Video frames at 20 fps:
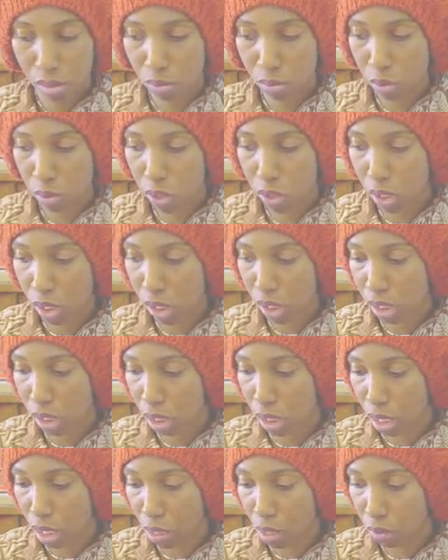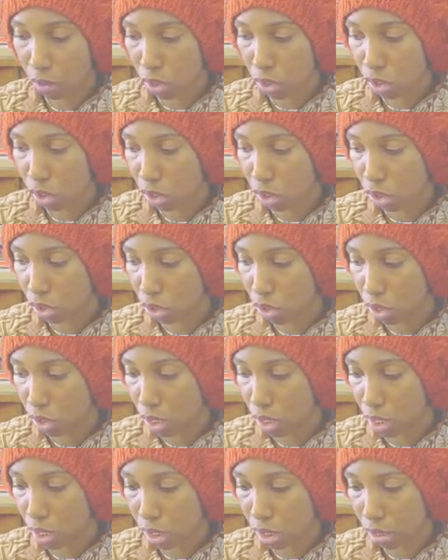we're testing out the
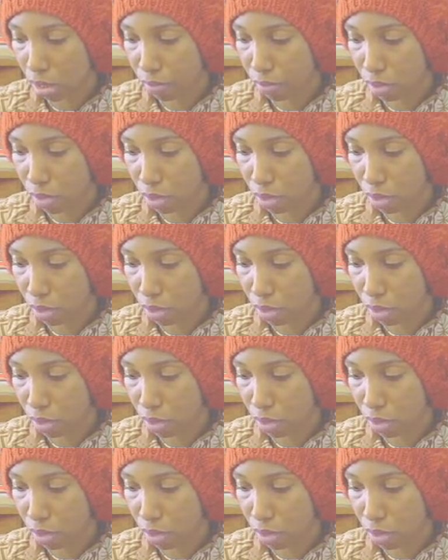sturdiness of